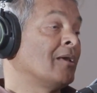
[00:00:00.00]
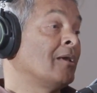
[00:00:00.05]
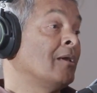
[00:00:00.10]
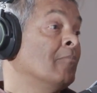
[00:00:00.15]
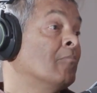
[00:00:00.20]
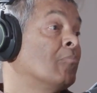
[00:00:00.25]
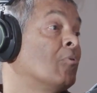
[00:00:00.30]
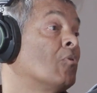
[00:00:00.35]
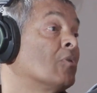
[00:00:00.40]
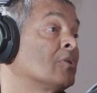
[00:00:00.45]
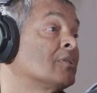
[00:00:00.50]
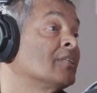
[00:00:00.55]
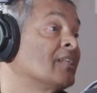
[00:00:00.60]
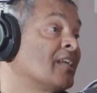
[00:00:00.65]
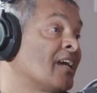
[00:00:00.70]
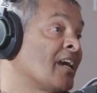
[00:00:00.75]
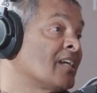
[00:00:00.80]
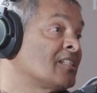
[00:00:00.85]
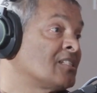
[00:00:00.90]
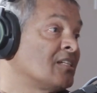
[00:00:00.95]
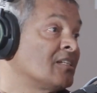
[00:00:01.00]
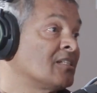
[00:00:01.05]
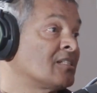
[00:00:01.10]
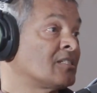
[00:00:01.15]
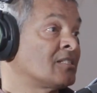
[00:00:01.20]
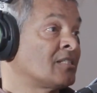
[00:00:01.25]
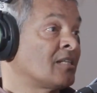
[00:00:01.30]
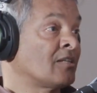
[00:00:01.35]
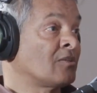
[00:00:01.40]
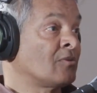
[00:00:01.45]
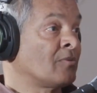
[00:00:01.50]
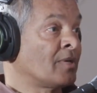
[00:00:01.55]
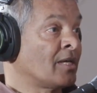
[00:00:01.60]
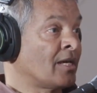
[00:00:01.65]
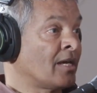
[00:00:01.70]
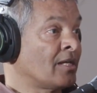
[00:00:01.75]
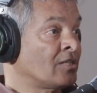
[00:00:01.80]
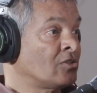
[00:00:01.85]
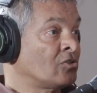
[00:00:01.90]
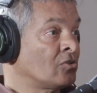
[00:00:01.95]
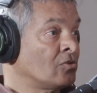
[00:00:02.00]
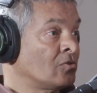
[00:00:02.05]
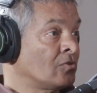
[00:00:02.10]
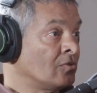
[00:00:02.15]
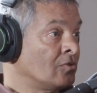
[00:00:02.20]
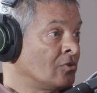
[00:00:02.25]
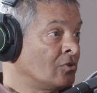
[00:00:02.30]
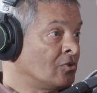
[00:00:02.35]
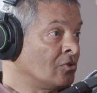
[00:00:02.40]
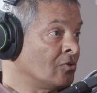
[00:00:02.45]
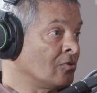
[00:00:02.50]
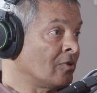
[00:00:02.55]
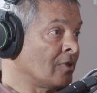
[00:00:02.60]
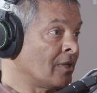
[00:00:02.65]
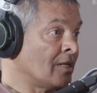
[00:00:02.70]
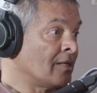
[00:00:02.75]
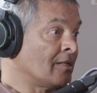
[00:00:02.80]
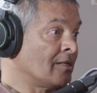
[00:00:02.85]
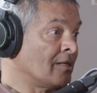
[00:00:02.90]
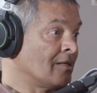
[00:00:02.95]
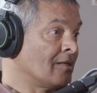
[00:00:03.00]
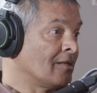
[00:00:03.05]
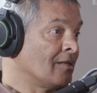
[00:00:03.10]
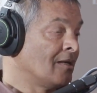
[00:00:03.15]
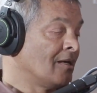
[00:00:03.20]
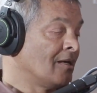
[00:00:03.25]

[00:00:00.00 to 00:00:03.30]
important assets that we had to do that.